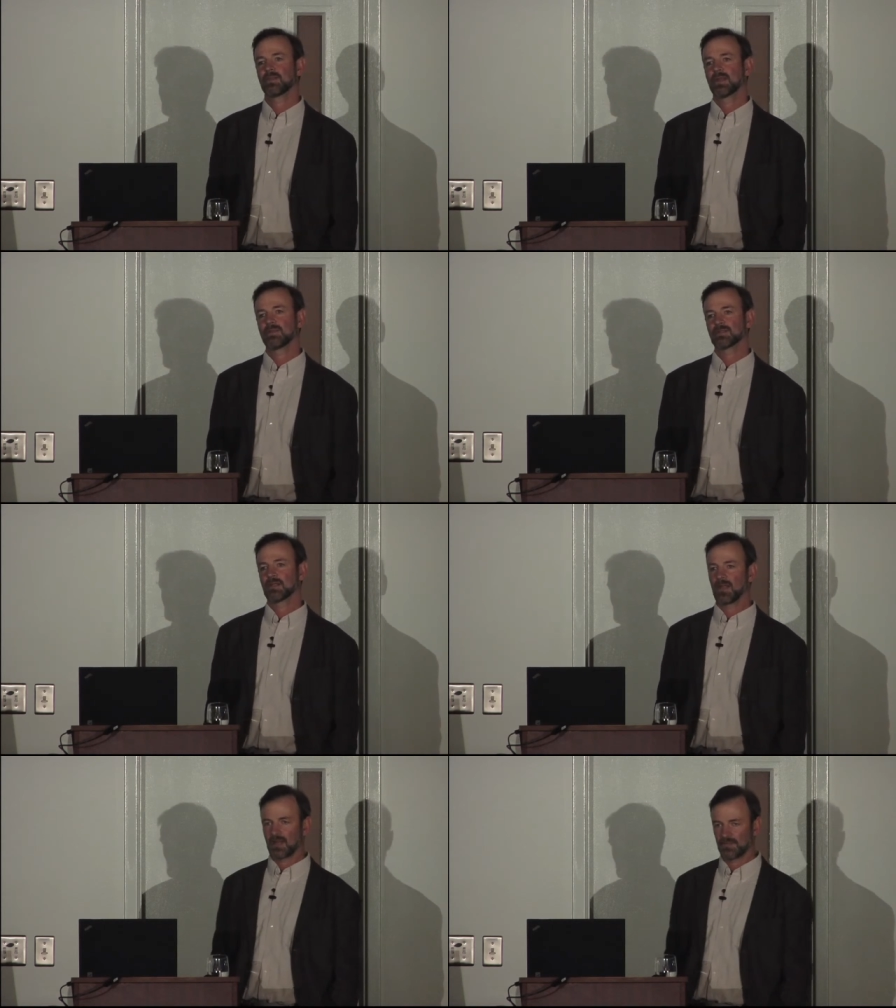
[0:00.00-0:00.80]
And there's a
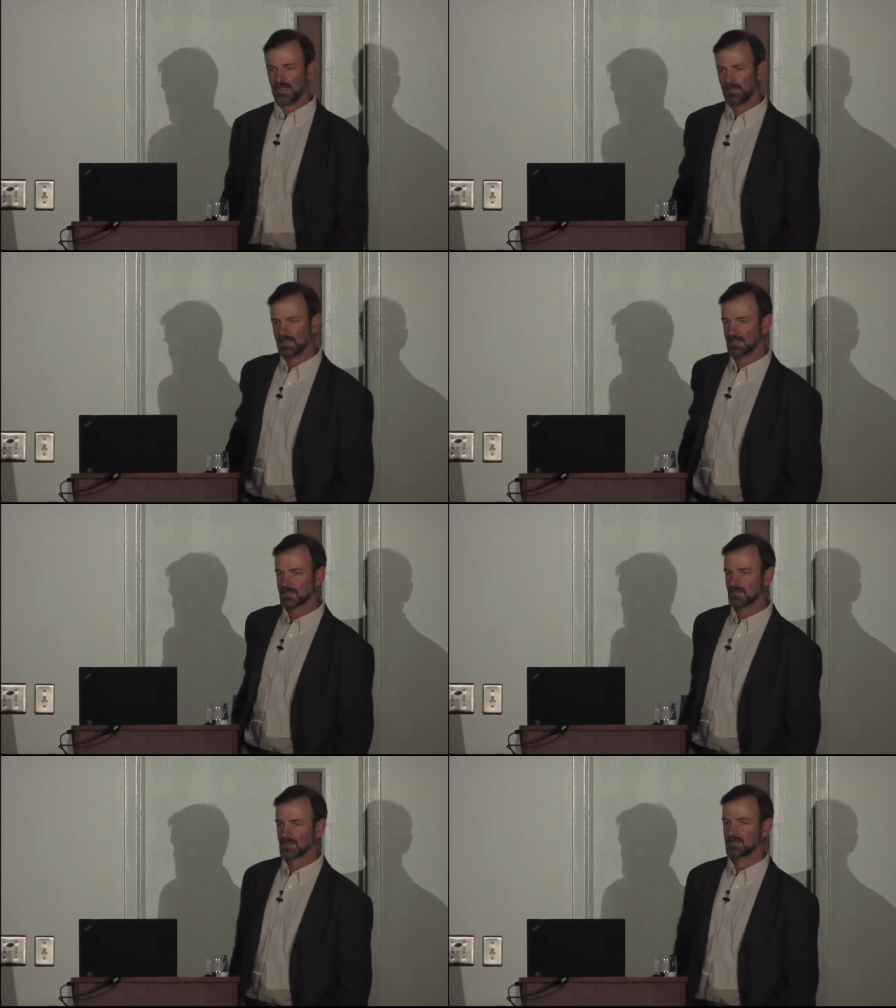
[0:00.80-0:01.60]
lot of
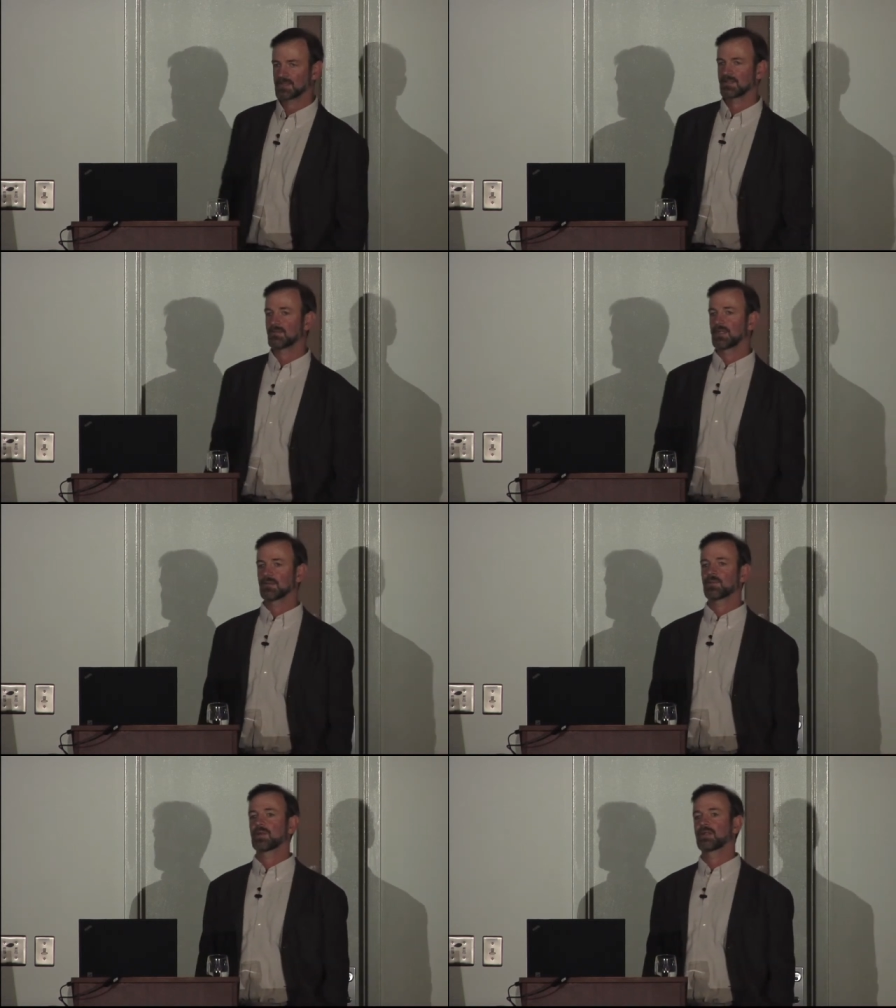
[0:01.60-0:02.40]
ibex, which is their
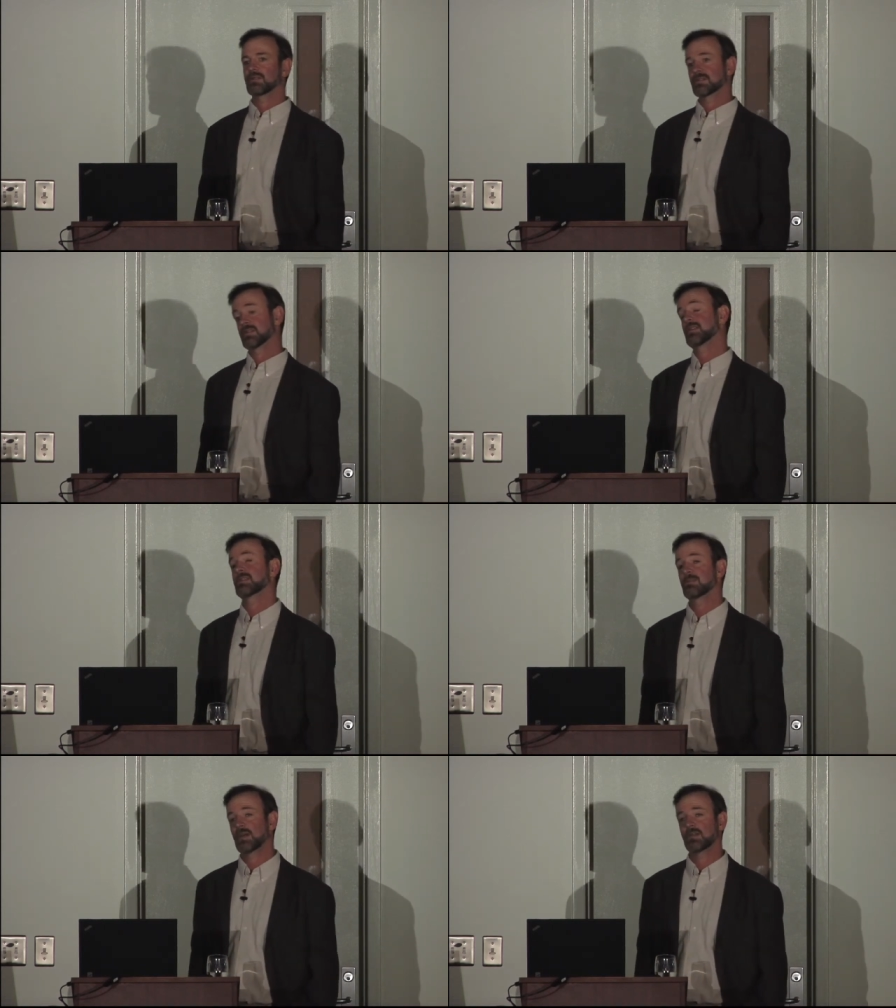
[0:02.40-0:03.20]
favorite prey. There's a
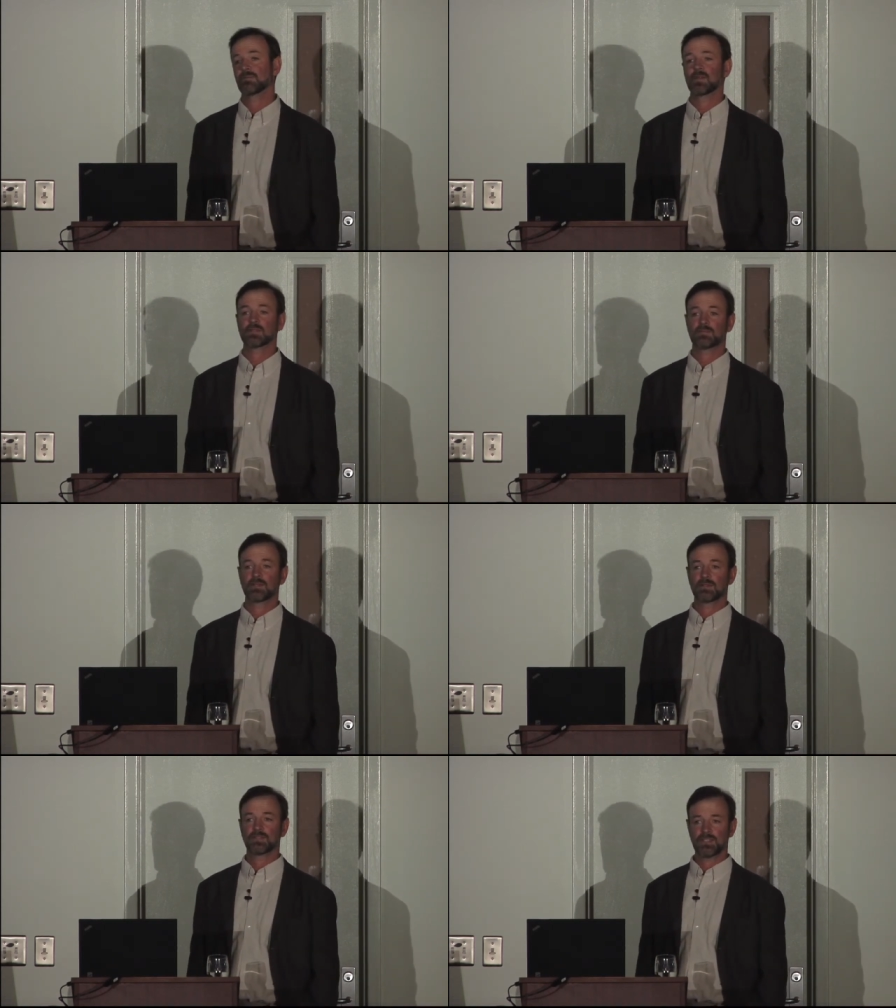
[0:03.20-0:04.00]
decent amount of Marco
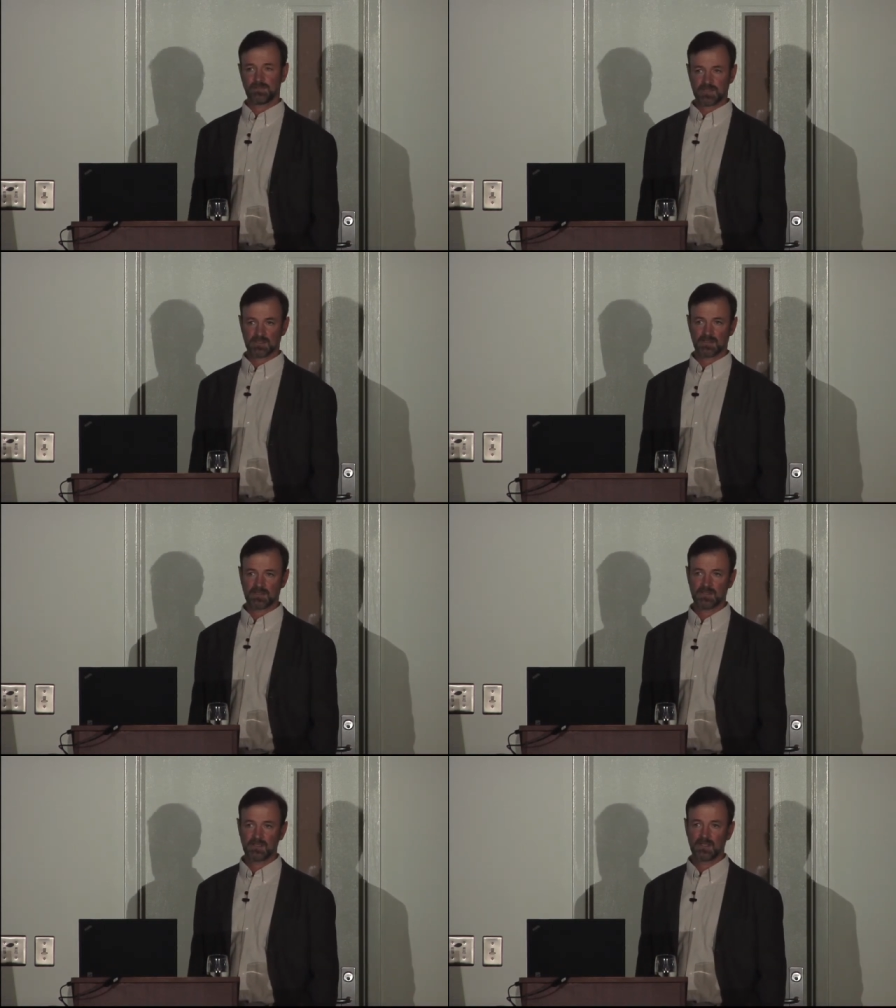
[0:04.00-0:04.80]
Polo sheep still,